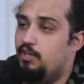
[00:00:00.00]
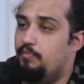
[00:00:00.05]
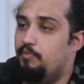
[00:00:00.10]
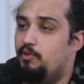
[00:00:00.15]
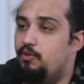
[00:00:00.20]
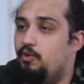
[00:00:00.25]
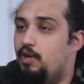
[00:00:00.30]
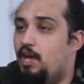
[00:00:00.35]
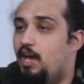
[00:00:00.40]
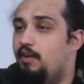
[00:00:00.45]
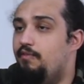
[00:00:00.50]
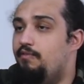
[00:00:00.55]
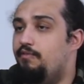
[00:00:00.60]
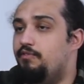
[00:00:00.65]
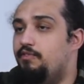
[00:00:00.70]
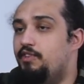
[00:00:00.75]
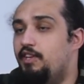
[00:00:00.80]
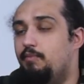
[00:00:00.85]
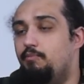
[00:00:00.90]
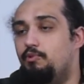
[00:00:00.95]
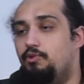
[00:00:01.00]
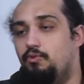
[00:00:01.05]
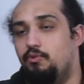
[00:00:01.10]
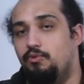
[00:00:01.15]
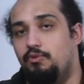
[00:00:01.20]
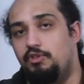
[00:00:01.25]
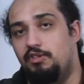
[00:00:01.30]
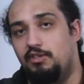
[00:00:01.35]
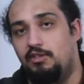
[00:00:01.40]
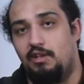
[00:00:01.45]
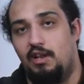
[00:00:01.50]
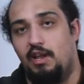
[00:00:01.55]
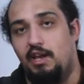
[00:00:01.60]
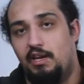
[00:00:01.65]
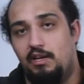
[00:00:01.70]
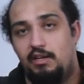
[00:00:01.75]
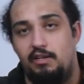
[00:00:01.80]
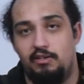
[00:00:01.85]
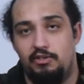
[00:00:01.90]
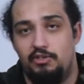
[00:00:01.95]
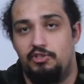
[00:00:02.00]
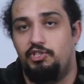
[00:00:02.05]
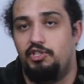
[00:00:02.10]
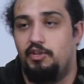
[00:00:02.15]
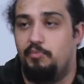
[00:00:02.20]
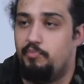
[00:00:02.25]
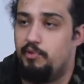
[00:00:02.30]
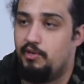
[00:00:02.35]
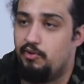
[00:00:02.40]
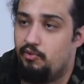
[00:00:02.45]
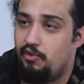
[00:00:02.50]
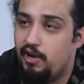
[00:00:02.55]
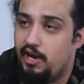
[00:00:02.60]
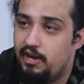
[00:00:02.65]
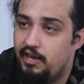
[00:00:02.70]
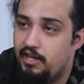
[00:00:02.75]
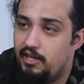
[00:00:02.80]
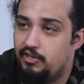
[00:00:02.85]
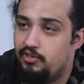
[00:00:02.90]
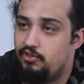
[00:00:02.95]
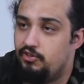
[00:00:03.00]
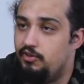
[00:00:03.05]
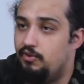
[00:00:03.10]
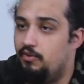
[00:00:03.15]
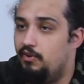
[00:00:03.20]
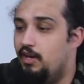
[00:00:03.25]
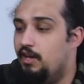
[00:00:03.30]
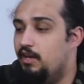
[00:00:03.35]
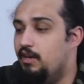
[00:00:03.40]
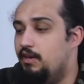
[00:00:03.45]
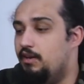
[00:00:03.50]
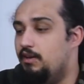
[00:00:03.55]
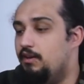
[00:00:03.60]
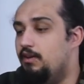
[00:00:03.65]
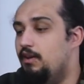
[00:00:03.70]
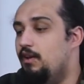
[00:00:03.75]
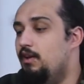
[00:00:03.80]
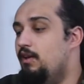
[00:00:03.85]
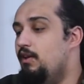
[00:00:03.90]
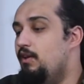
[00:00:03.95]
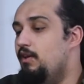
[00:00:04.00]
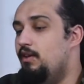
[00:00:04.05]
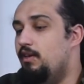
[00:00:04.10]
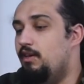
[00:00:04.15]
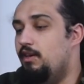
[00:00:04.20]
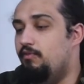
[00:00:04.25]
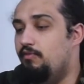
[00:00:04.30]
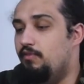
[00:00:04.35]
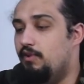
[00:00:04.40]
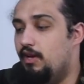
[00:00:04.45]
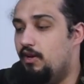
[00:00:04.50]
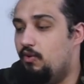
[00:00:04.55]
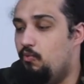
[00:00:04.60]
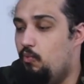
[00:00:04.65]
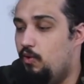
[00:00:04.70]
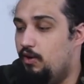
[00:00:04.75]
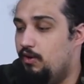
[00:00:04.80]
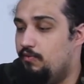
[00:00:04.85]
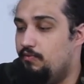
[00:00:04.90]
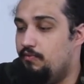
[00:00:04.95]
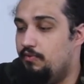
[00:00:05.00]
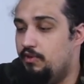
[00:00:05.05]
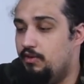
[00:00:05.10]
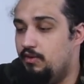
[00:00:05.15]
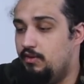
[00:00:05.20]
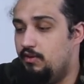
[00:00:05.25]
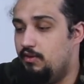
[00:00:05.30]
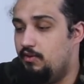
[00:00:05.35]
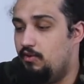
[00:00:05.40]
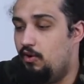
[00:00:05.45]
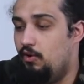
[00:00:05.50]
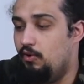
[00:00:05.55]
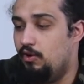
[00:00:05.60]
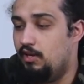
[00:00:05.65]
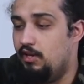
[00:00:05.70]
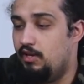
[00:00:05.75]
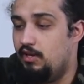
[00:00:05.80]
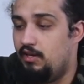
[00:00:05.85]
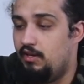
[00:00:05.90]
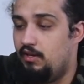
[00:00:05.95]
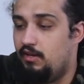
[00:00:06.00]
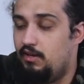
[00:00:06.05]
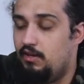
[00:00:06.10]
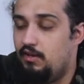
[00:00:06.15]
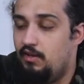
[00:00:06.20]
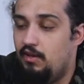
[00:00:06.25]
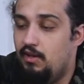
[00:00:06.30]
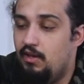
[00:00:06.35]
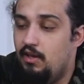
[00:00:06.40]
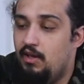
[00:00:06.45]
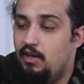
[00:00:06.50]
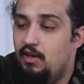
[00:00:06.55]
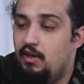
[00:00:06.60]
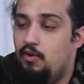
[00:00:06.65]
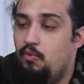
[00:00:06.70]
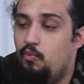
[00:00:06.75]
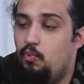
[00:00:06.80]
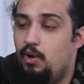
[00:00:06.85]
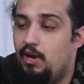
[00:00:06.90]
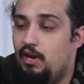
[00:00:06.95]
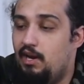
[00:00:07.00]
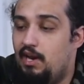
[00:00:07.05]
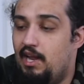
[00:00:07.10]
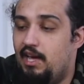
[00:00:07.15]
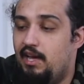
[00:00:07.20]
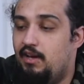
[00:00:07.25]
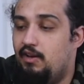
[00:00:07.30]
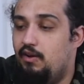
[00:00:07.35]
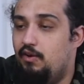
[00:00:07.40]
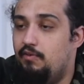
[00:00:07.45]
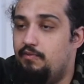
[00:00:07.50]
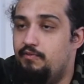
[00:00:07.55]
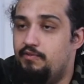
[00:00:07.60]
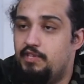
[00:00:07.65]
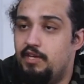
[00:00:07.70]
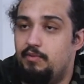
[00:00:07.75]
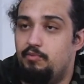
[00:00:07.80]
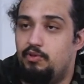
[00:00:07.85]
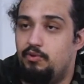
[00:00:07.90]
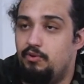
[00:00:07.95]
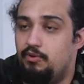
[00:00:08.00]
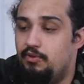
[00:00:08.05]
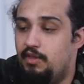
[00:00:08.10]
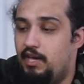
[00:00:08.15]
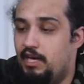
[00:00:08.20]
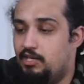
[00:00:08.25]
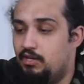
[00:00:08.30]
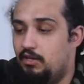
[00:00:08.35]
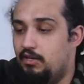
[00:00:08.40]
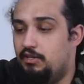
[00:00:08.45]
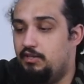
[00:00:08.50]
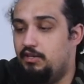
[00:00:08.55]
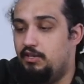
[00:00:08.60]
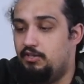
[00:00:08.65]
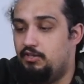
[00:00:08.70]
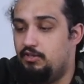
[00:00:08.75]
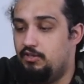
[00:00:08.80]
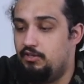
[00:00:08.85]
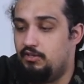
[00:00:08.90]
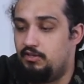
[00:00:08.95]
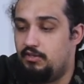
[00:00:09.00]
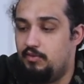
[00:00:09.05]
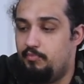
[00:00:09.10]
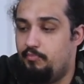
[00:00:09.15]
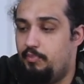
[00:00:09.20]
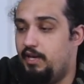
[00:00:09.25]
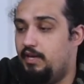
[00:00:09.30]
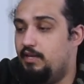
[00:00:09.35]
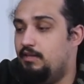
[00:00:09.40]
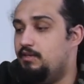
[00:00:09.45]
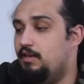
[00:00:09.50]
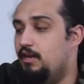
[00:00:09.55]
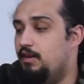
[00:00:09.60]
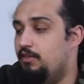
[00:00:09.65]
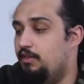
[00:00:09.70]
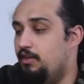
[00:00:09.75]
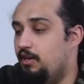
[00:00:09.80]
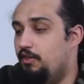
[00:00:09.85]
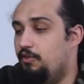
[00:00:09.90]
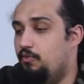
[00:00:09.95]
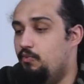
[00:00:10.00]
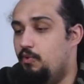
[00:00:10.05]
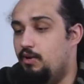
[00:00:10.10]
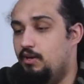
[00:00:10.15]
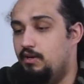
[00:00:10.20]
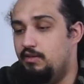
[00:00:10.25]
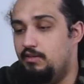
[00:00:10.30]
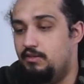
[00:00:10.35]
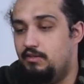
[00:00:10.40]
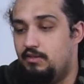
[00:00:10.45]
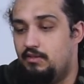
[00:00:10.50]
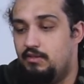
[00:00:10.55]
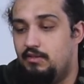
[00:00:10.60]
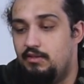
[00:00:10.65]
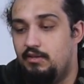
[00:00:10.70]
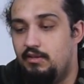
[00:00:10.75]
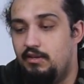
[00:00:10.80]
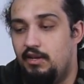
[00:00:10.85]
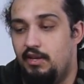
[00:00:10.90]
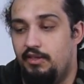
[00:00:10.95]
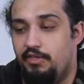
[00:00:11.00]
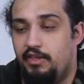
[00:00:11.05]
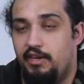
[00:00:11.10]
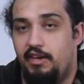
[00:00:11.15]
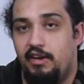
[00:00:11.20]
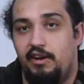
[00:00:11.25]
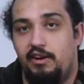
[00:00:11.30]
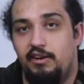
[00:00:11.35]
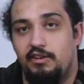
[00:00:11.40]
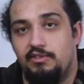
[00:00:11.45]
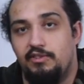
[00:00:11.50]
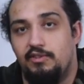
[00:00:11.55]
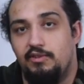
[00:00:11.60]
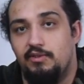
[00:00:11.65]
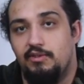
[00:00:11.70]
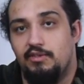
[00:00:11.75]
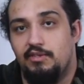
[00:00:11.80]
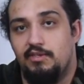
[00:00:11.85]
I mean, you have Sabertooth just like jumping right at you, and even like only one leg of Sabertooth actually touches the base, and the other one is in the air, as you can